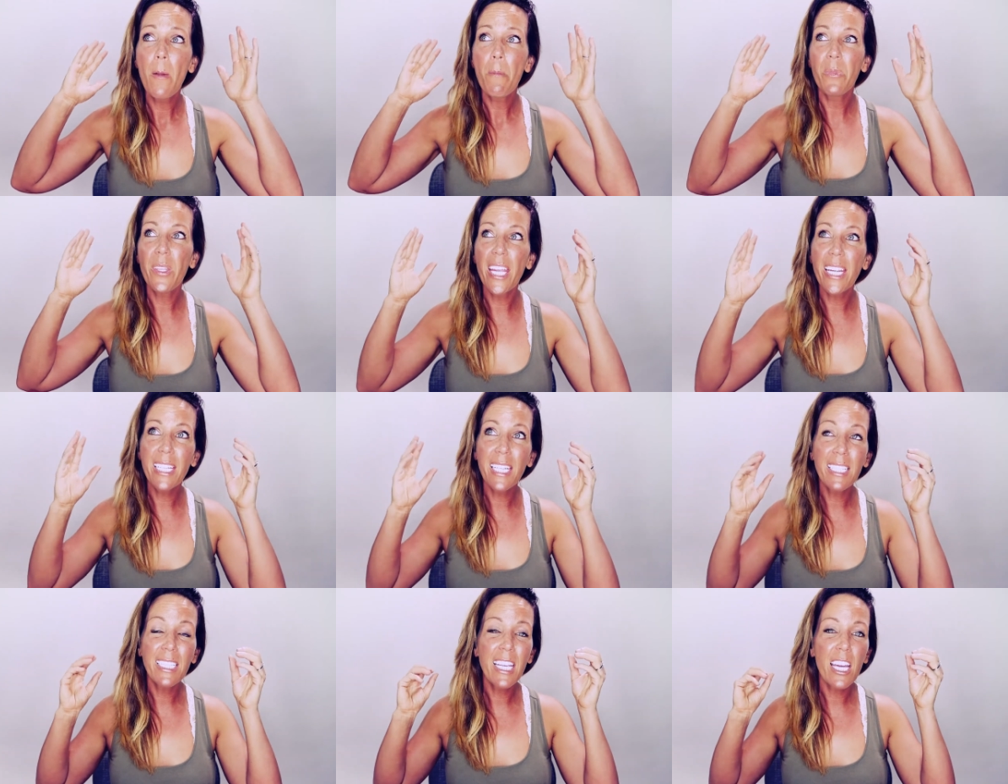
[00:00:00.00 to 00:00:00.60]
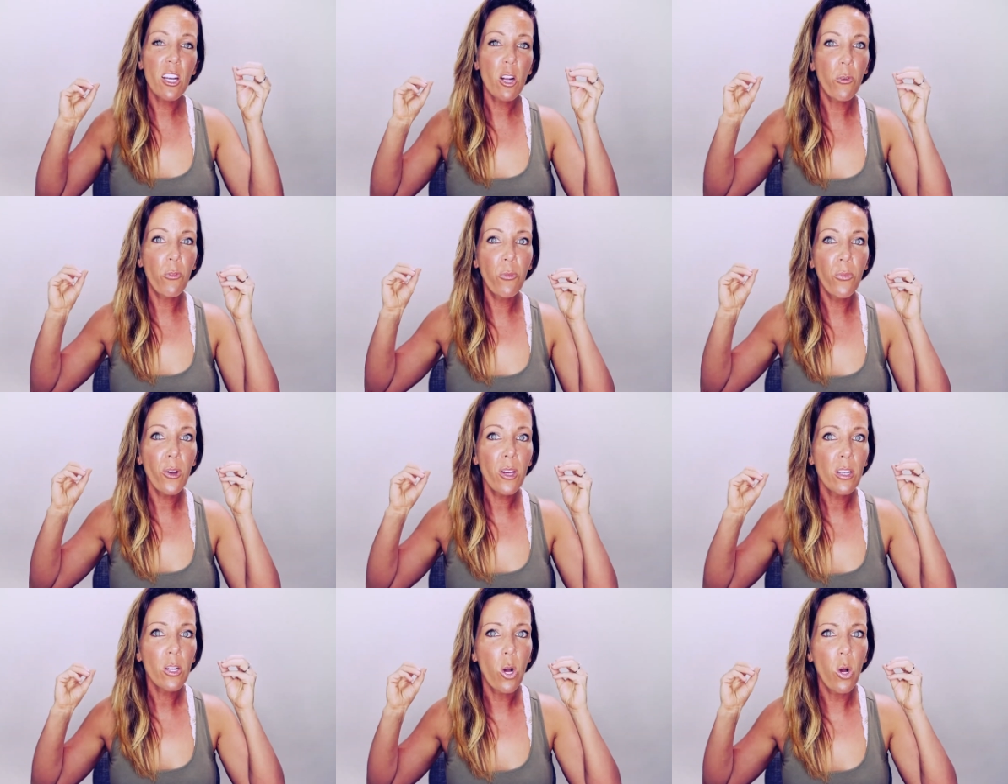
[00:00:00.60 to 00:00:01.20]
they can get a
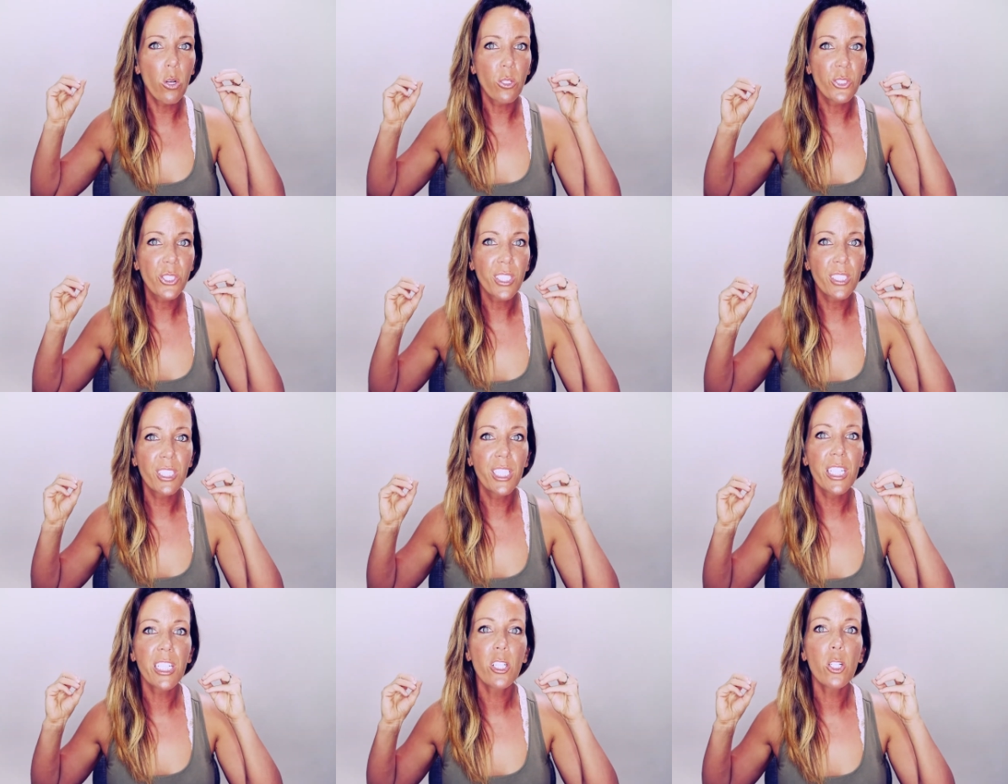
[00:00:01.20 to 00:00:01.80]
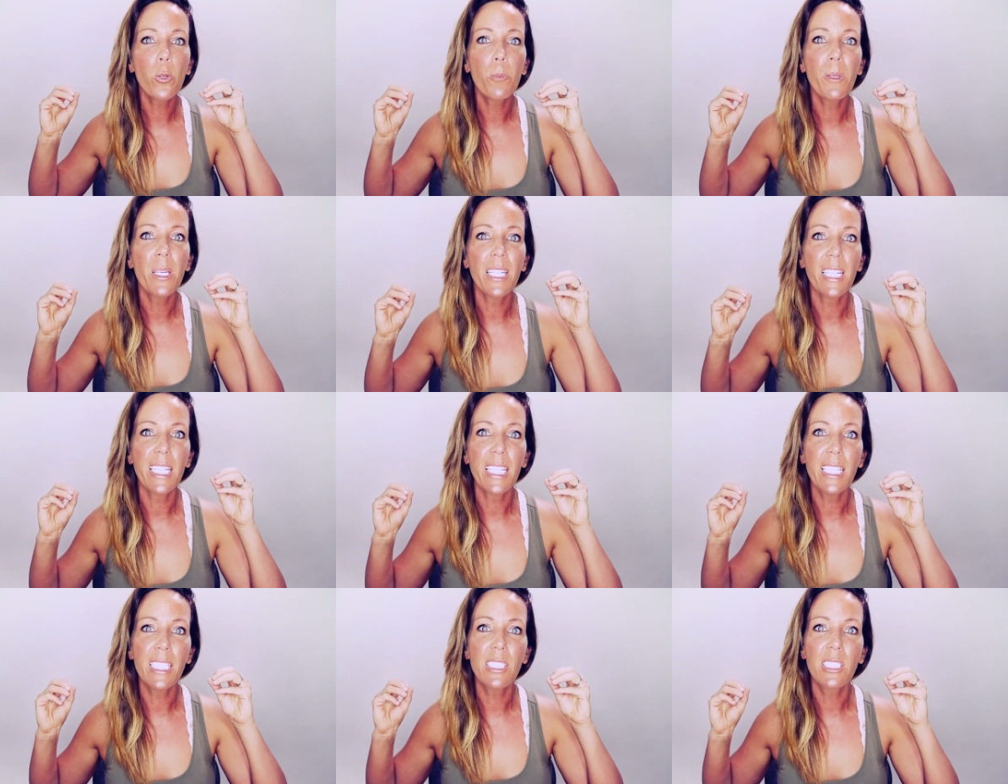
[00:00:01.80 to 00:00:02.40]
foothold a little bit
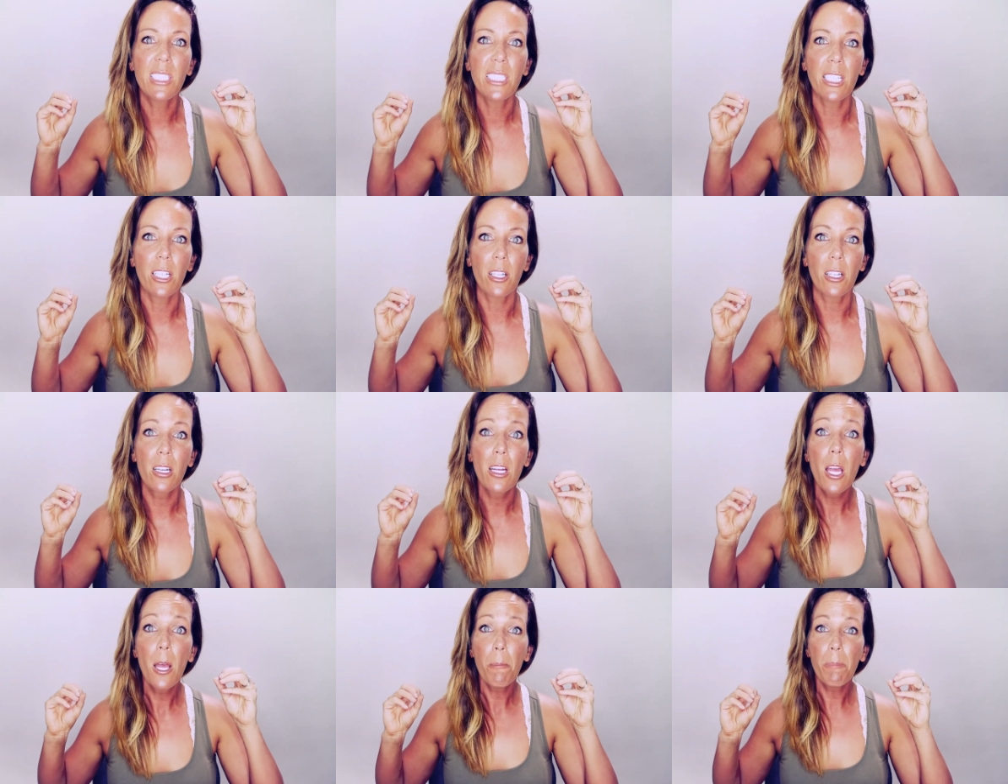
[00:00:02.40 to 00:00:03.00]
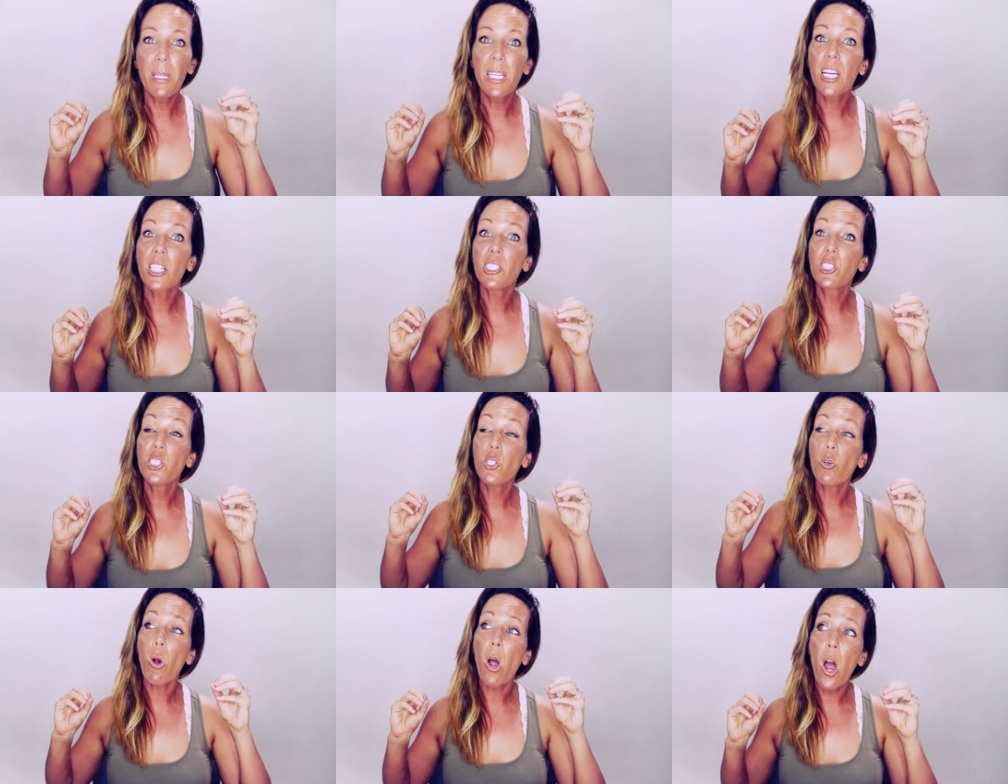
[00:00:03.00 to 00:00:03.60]
easier
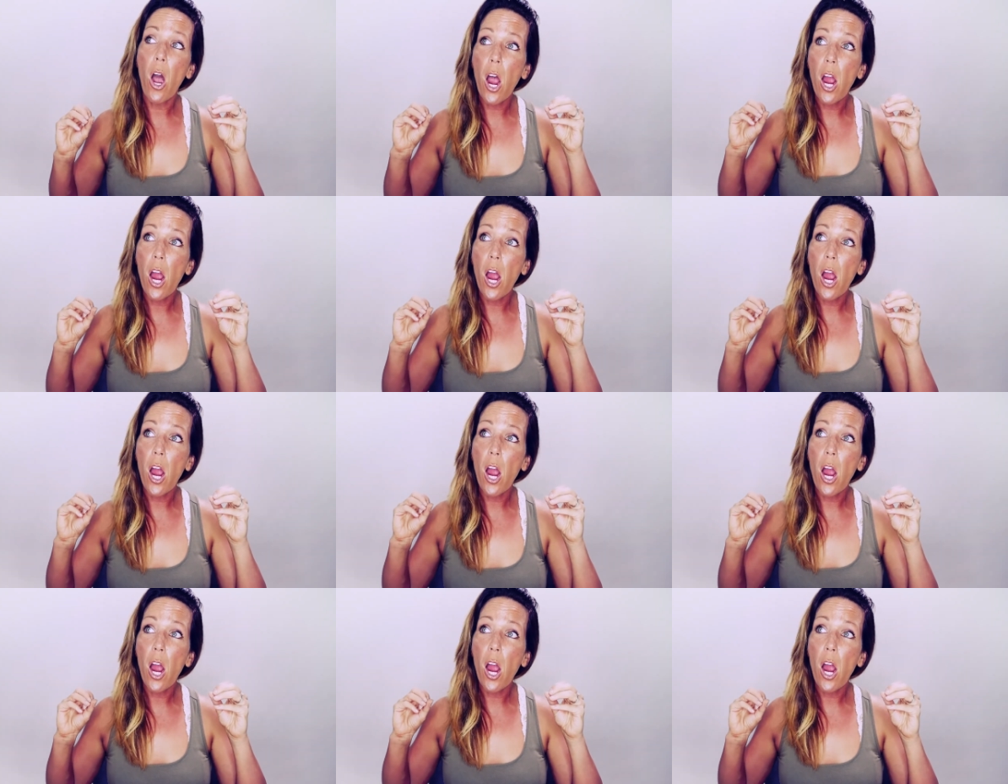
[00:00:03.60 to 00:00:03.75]
because you're